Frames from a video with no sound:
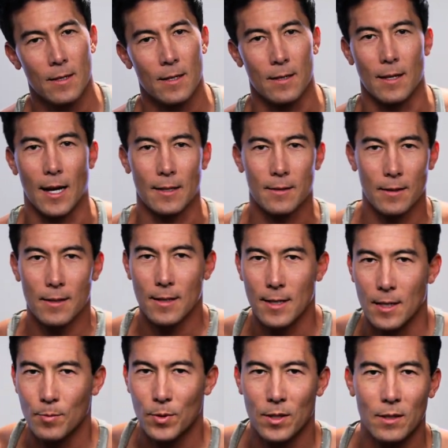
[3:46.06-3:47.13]
And that's gonna
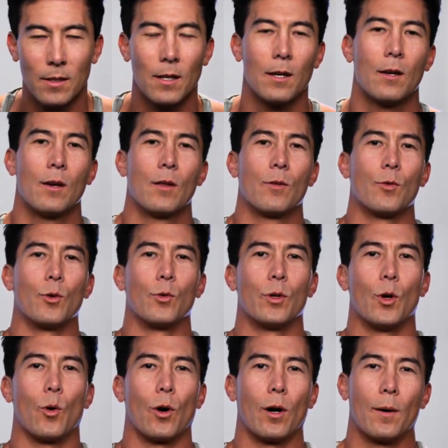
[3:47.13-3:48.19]
happen through
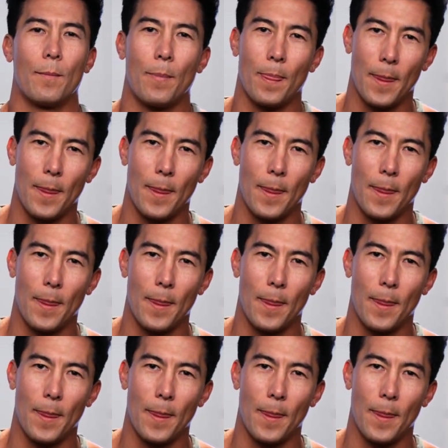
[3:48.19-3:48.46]
your